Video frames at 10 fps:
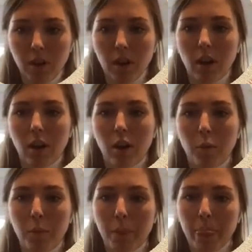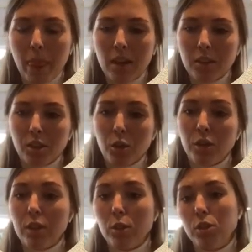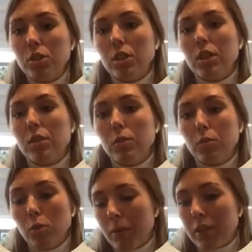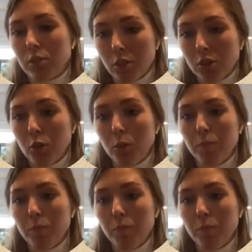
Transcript: Um, so they use it from external,